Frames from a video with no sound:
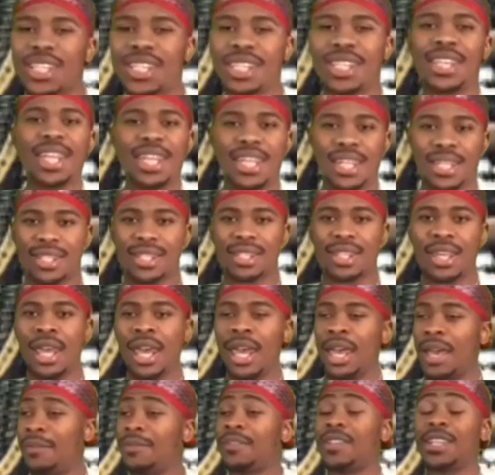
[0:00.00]
is this?
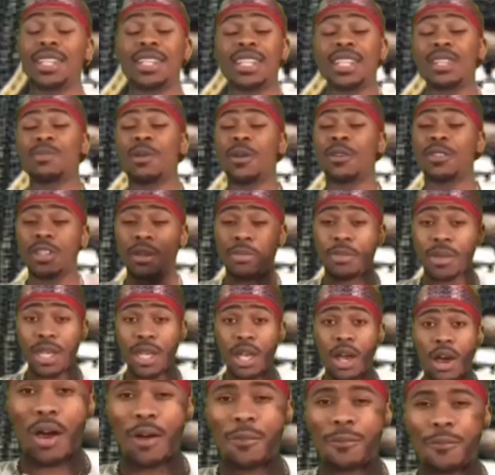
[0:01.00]
If this is supposed to be
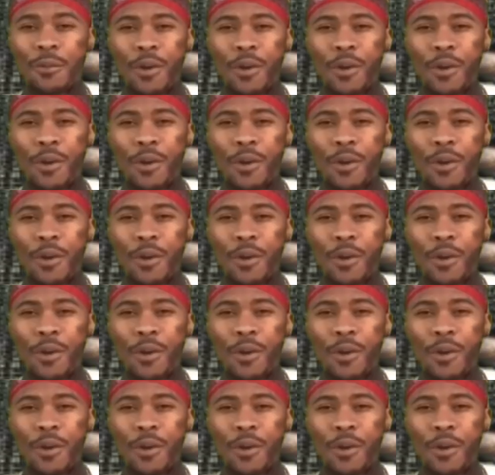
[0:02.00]
y'all